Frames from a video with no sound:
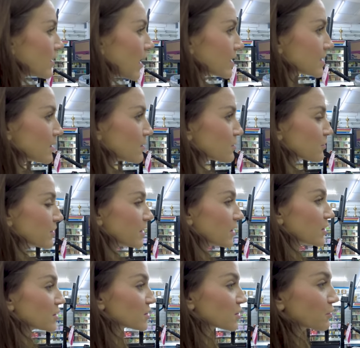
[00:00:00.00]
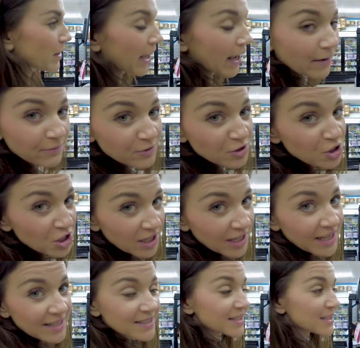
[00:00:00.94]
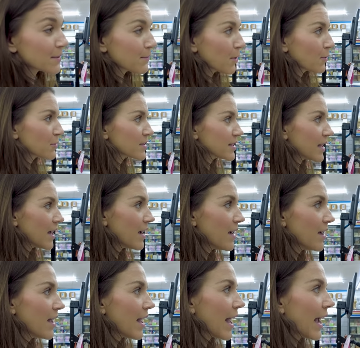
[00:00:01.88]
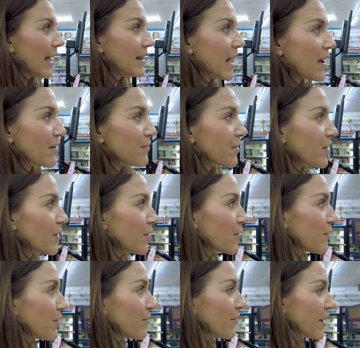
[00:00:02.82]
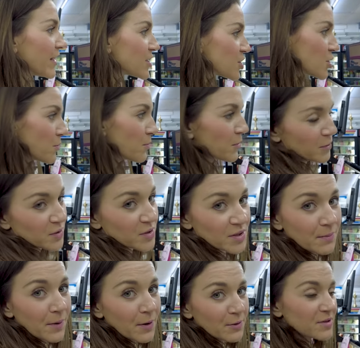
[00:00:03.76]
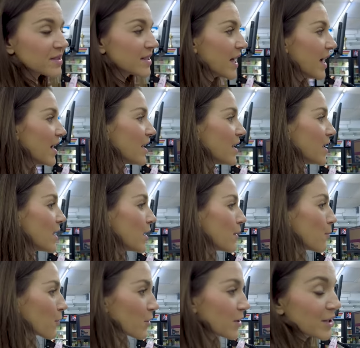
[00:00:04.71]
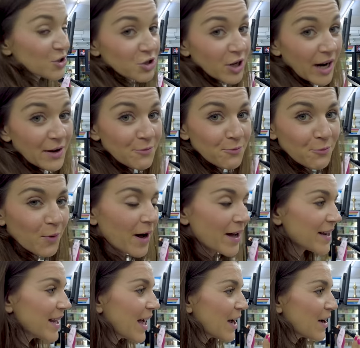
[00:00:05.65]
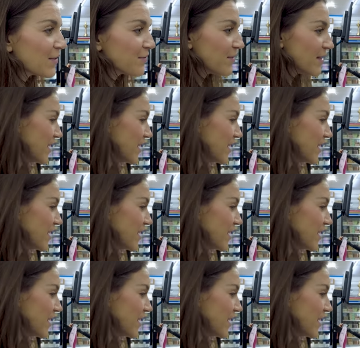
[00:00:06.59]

That sounds really good. So they have chicken samosa and they have vegetable samosa. We're gonna try one of